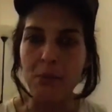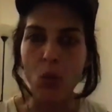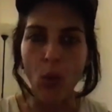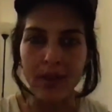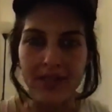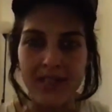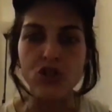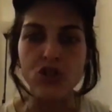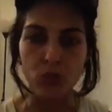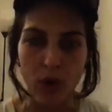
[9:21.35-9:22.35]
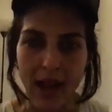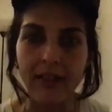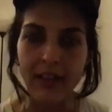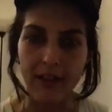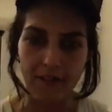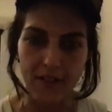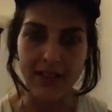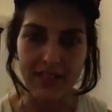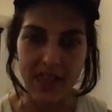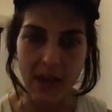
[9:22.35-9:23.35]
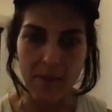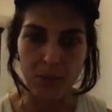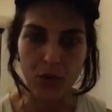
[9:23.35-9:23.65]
once it directly affects them.